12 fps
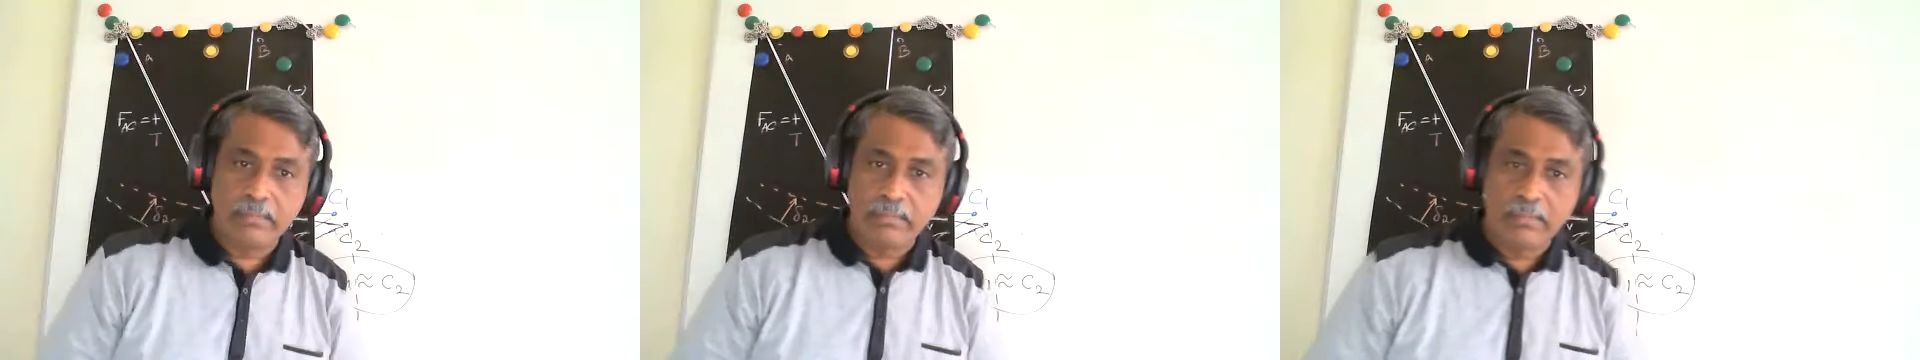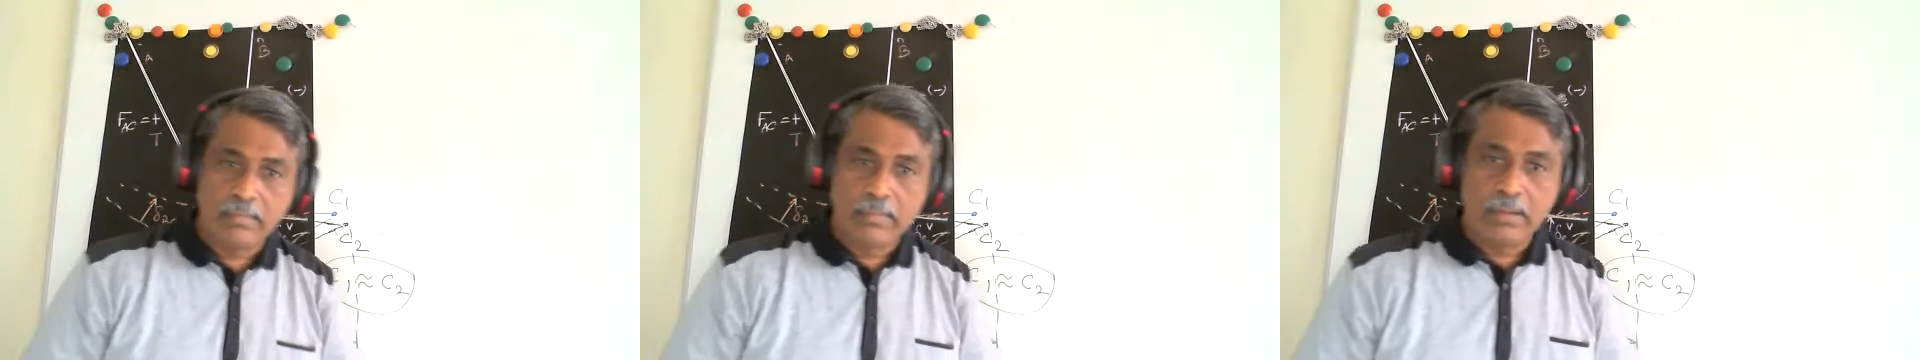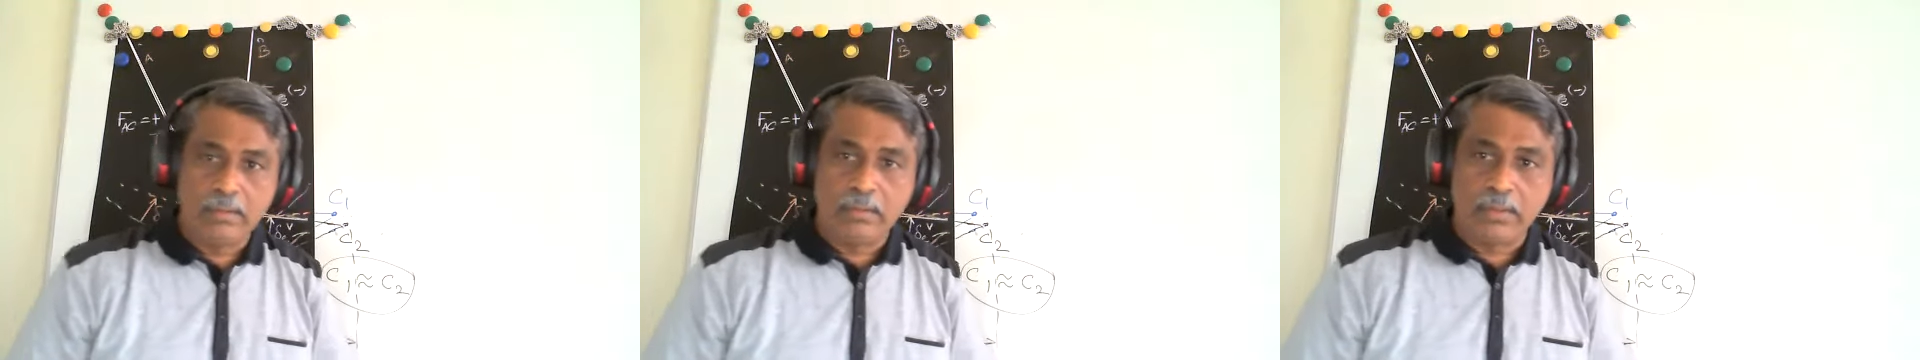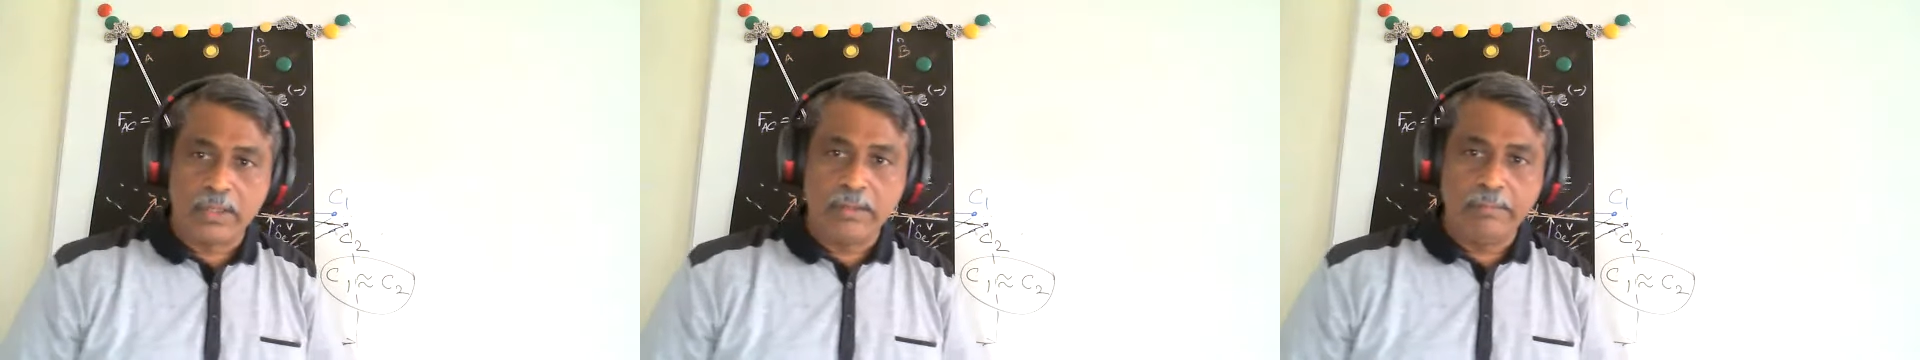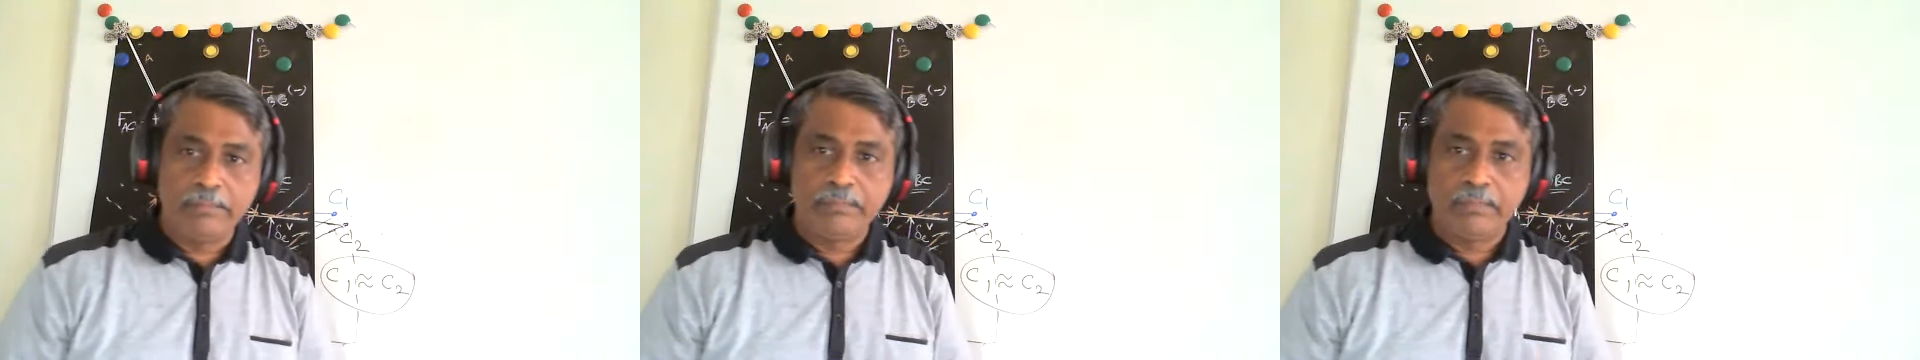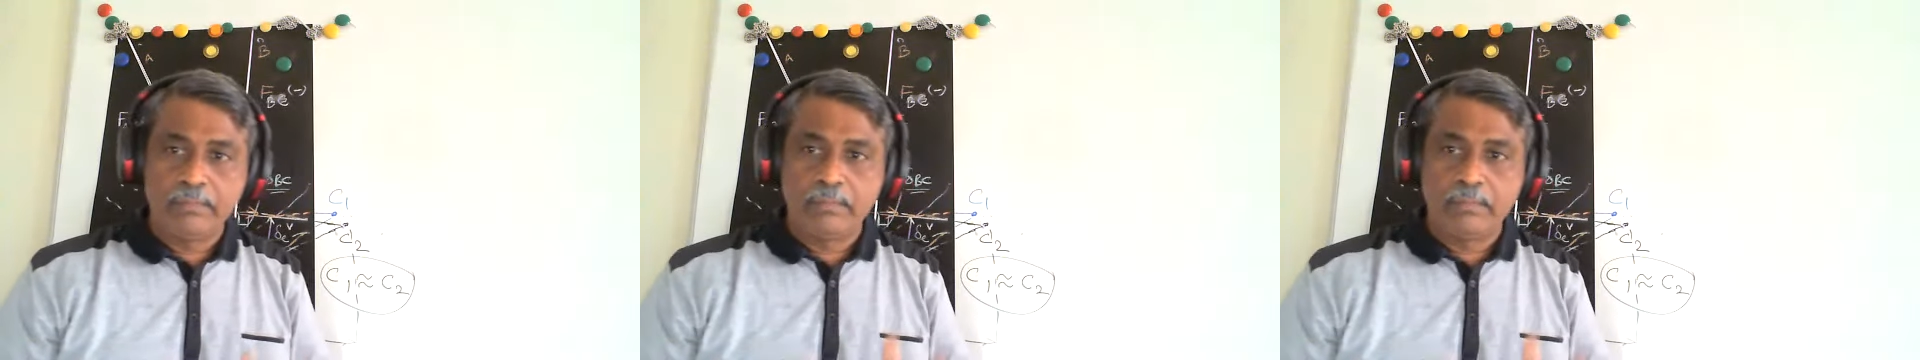Okay,
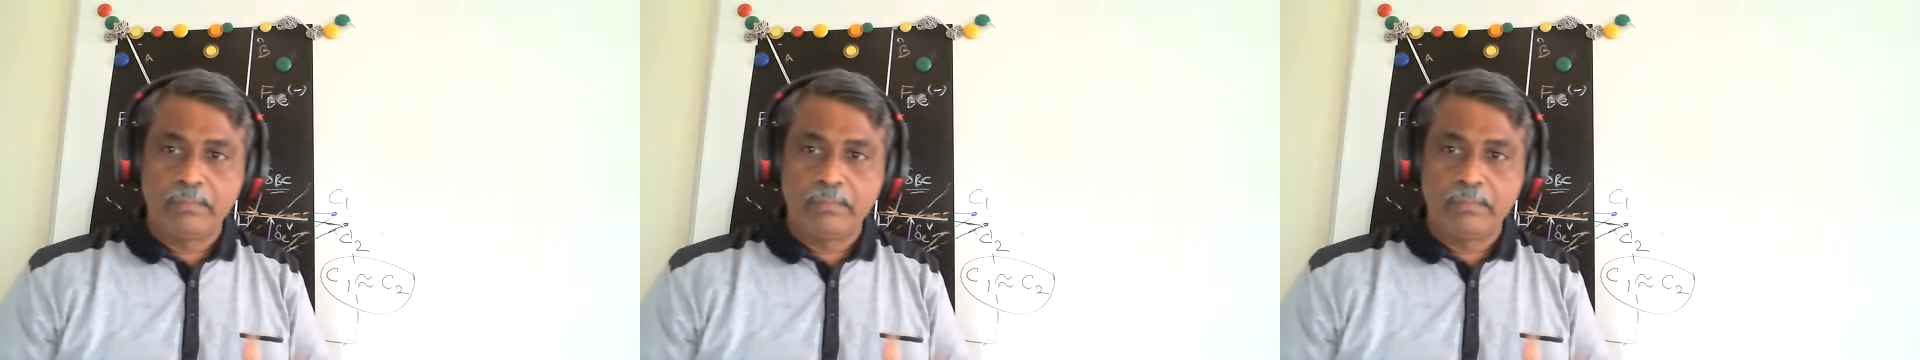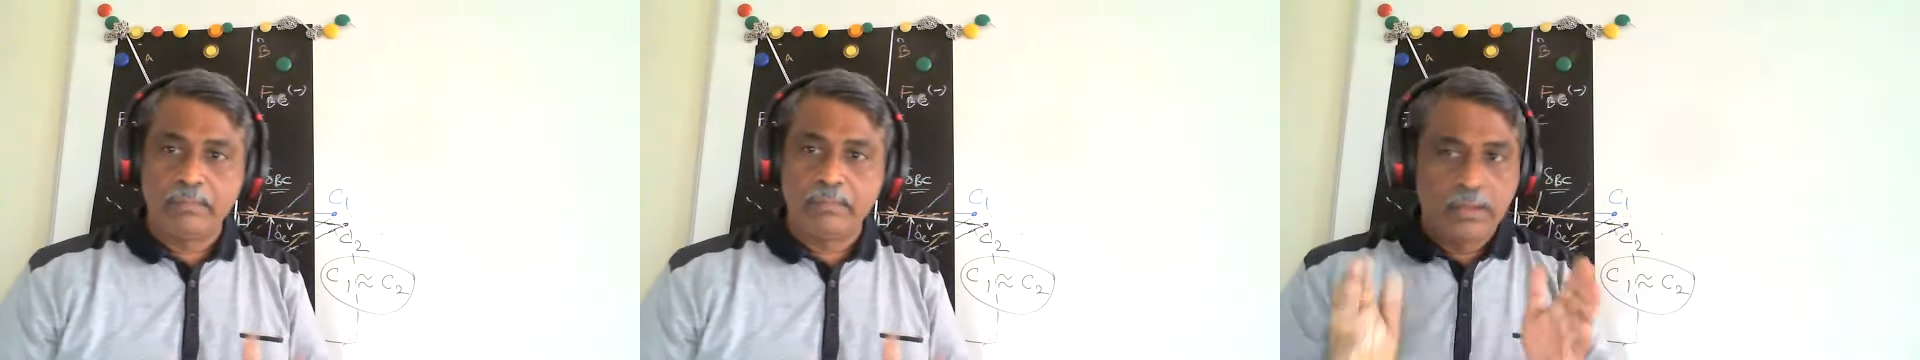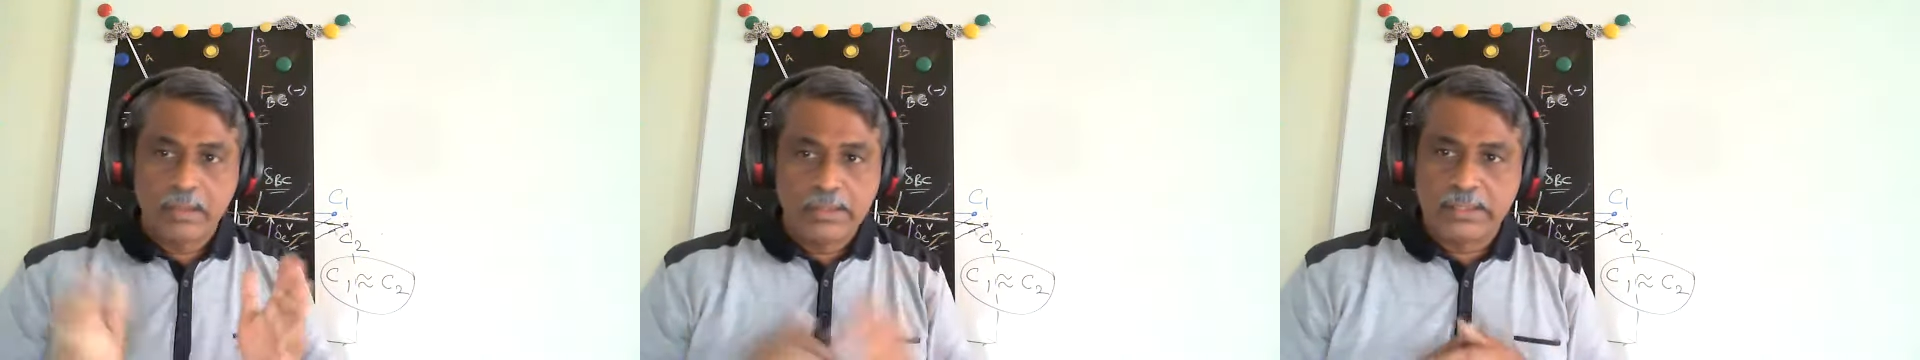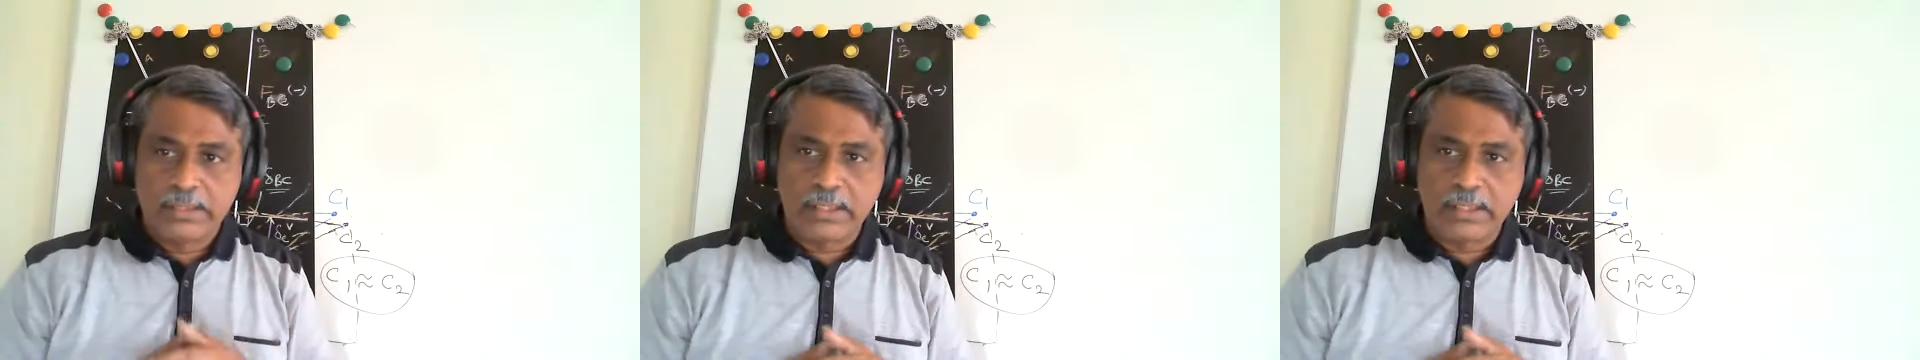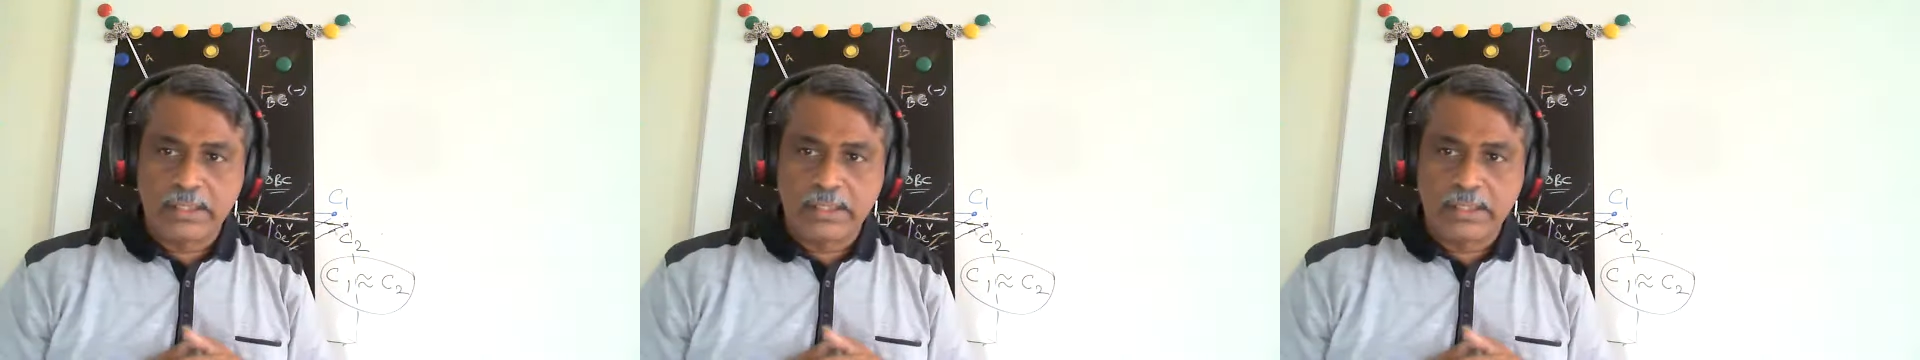is this clear?